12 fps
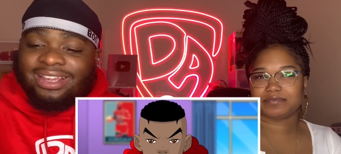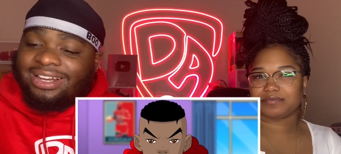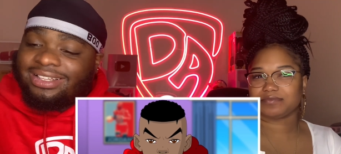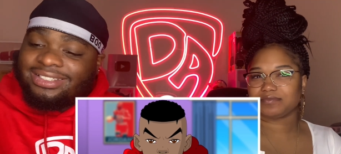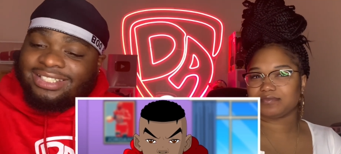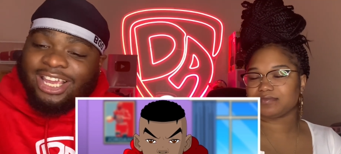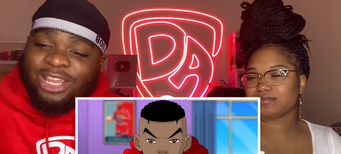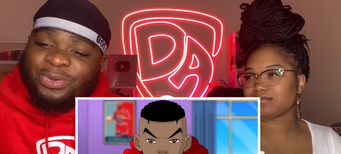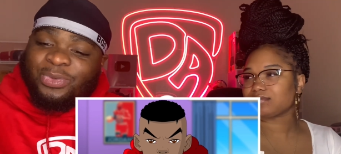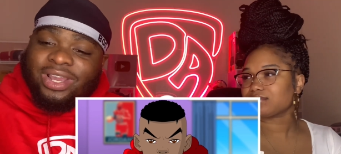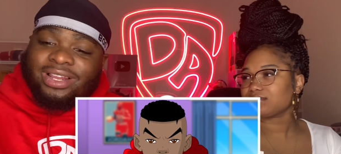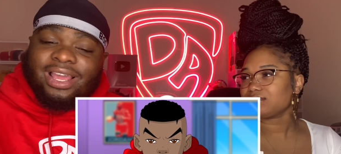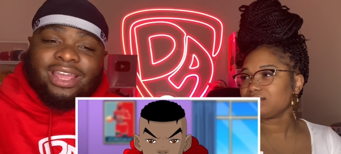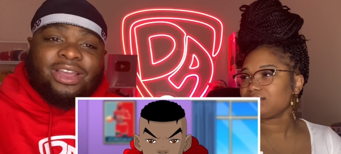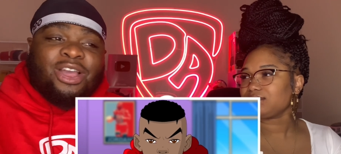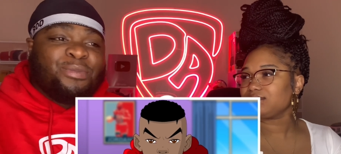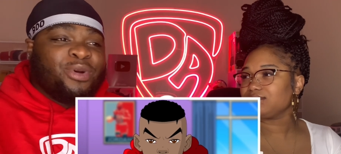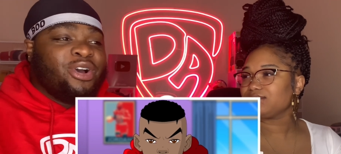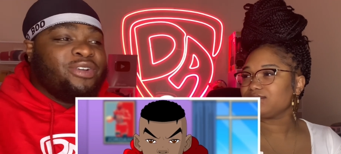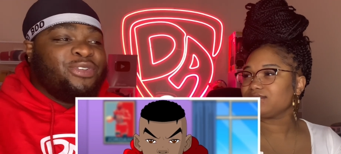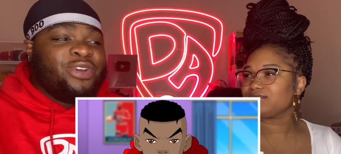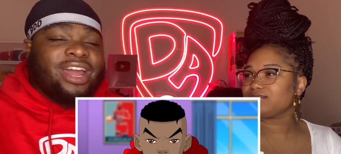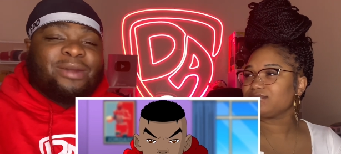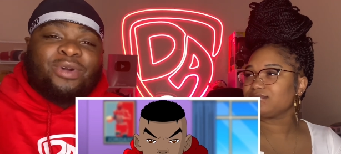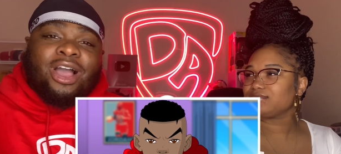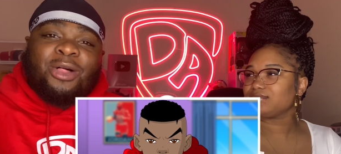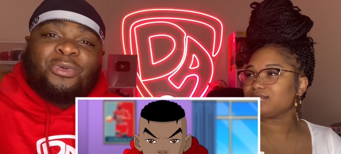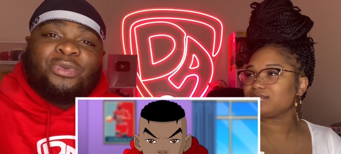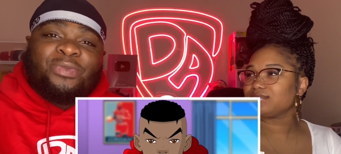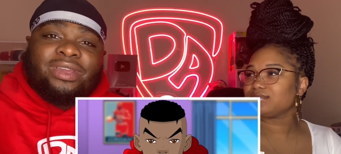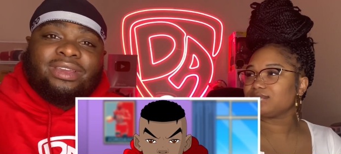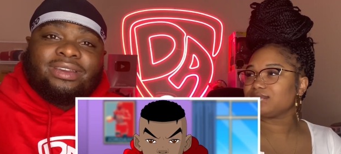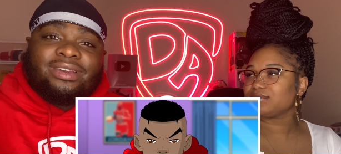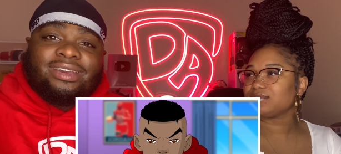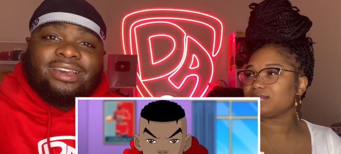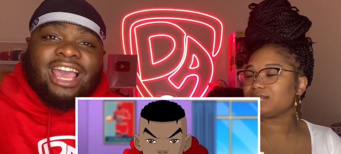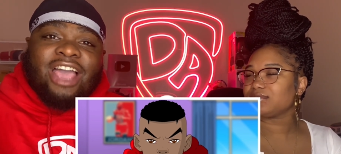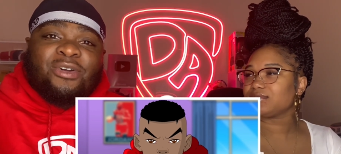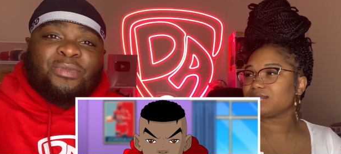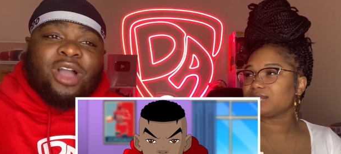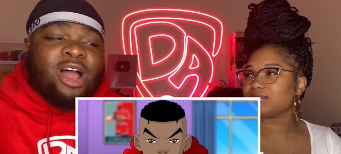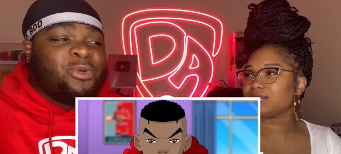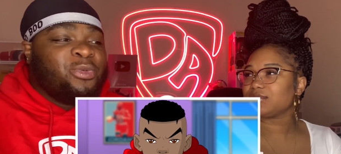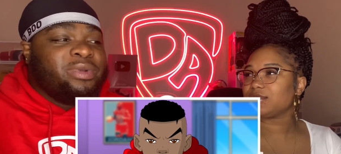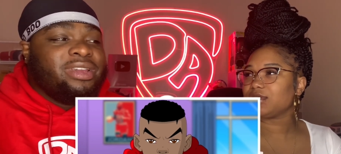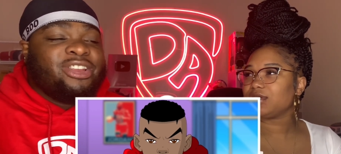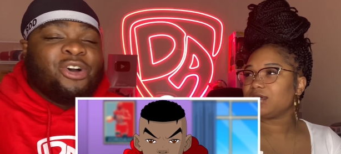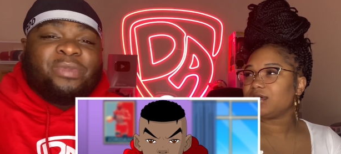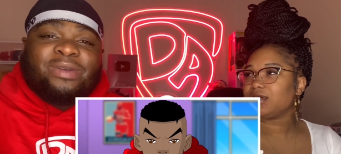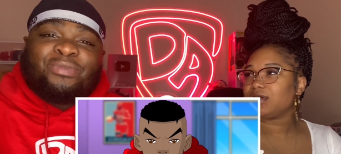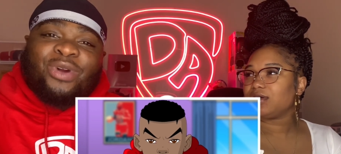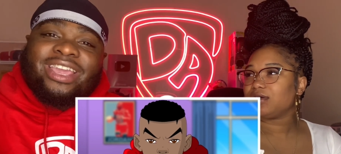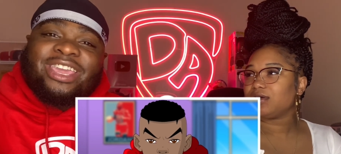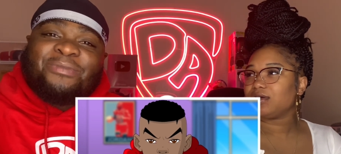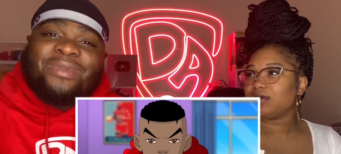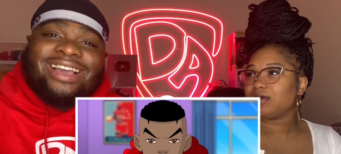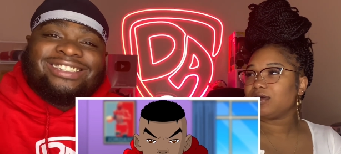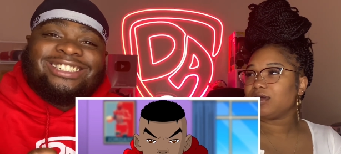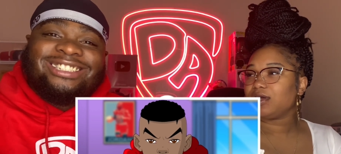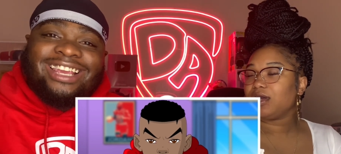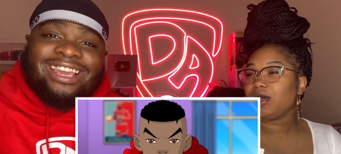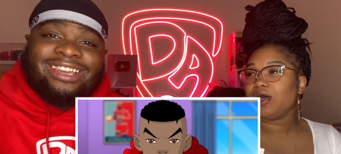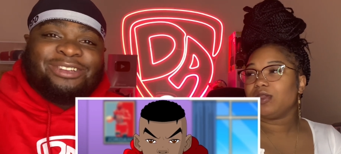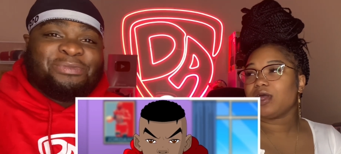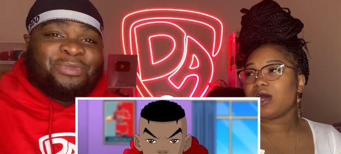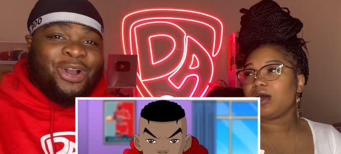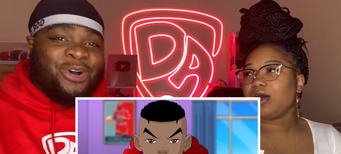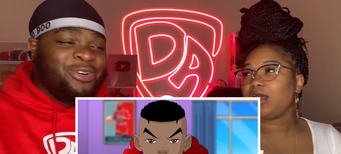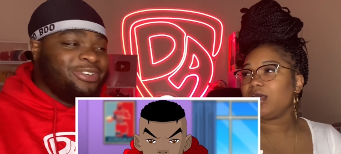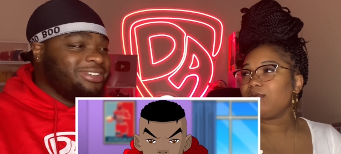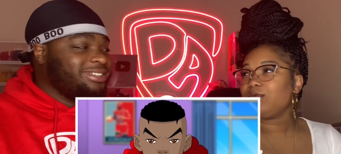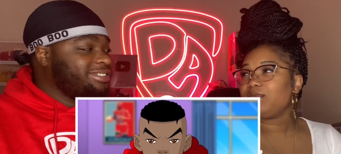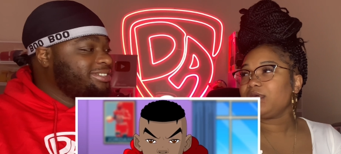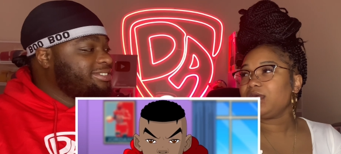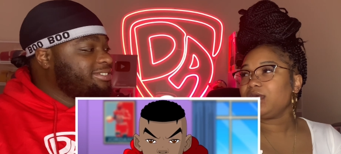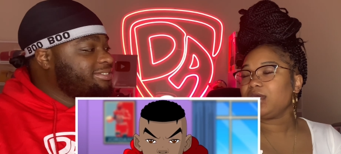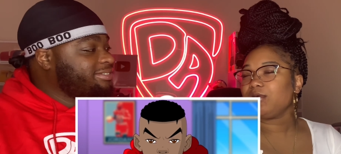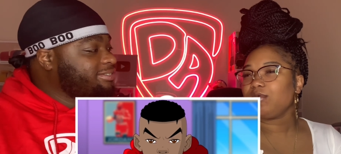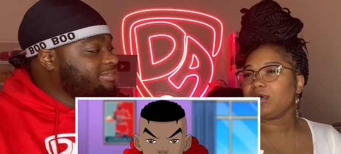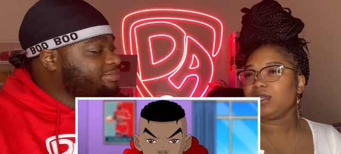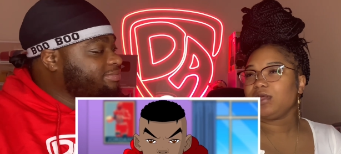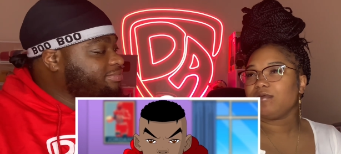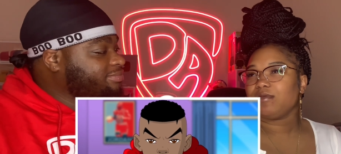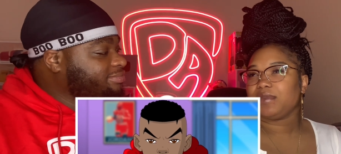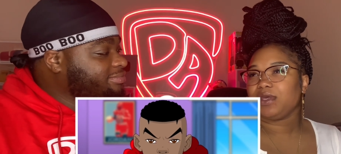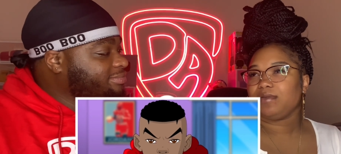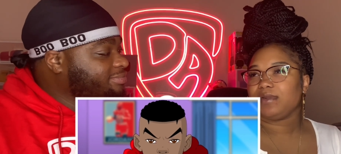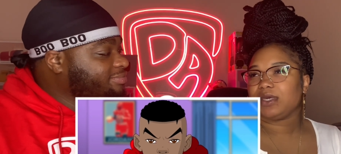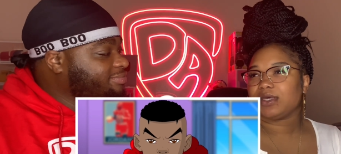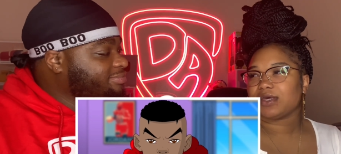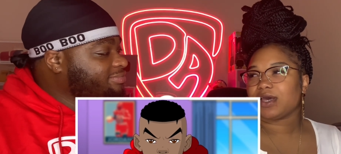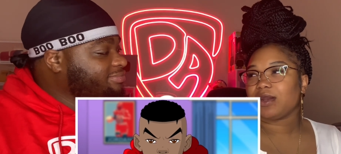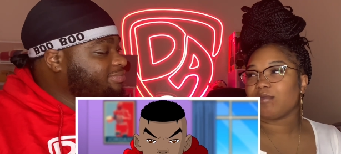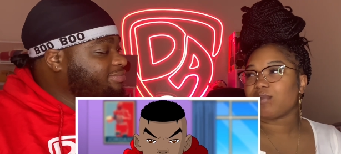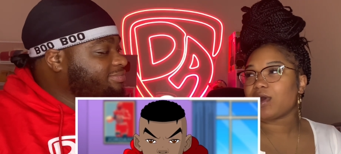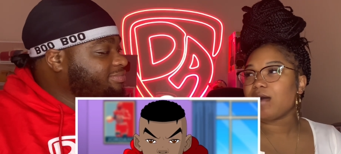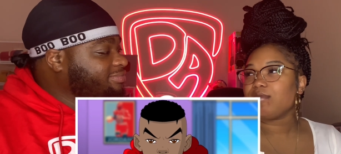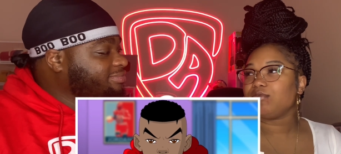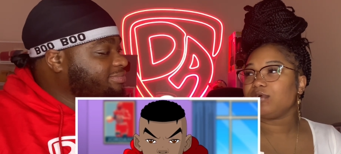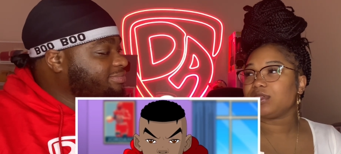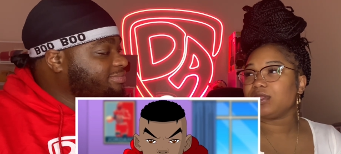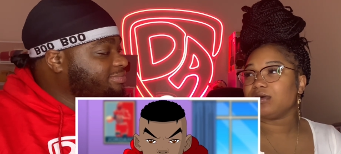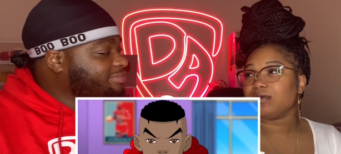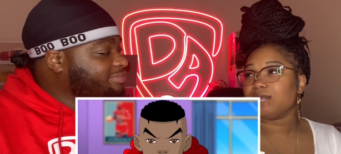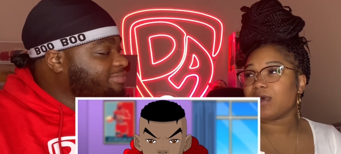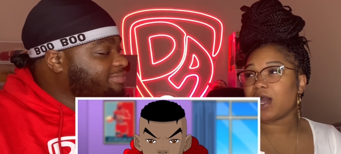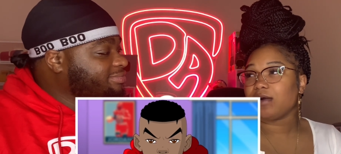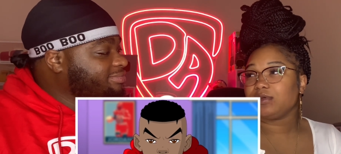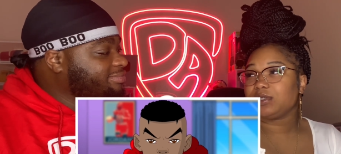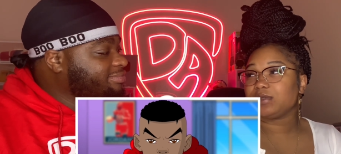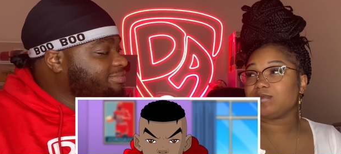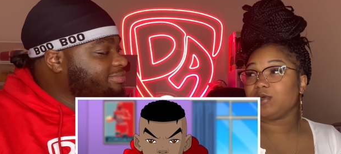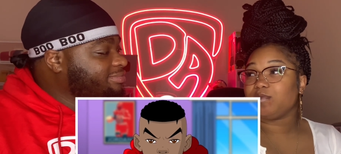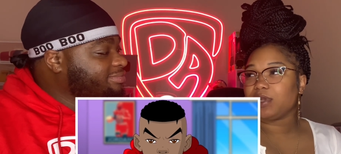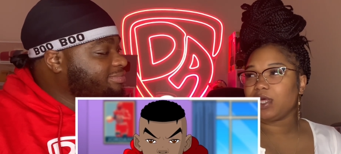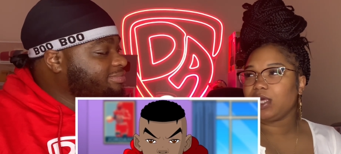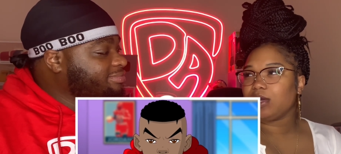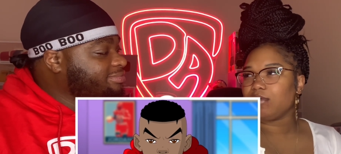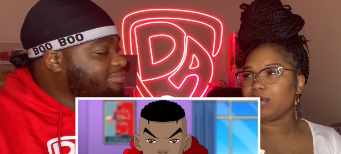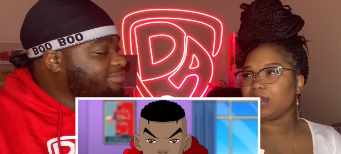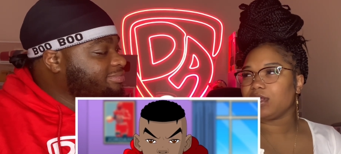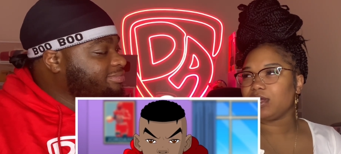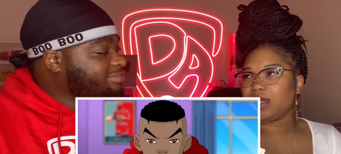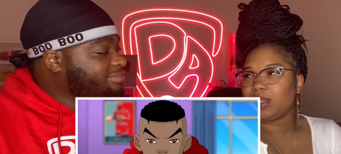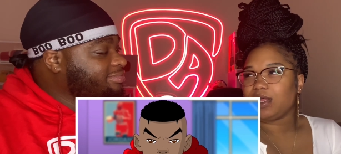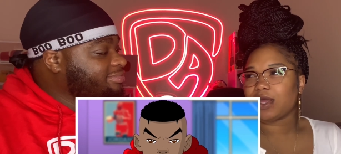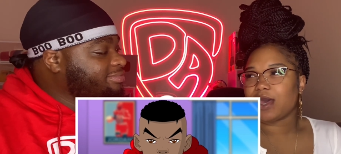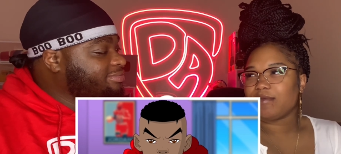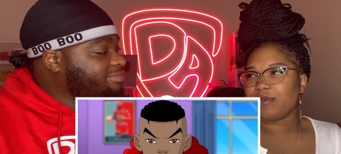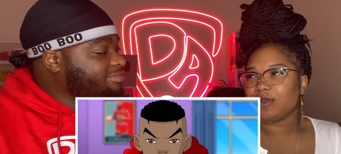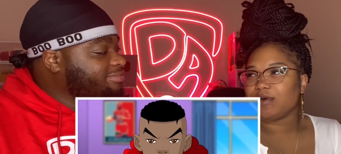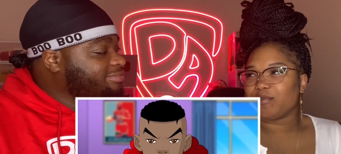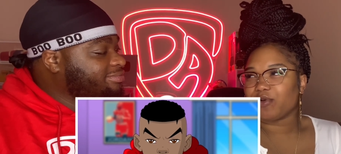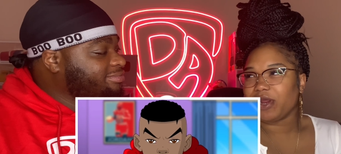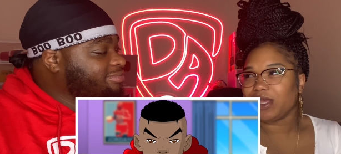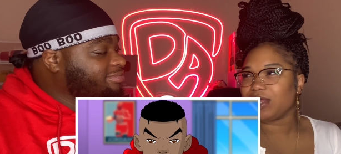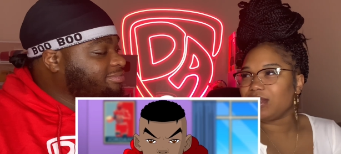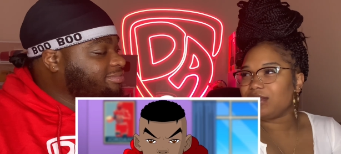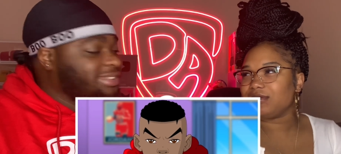Speaker 1: he the same way. Like, bro, if you got a problem with me, have a problem with me. Don't be breaking my shit, nah, bro. it
Speaker 2: would be, it wouldn't even be because I had a problem with them. I would just be playing with it, and then I'd end up breaking it.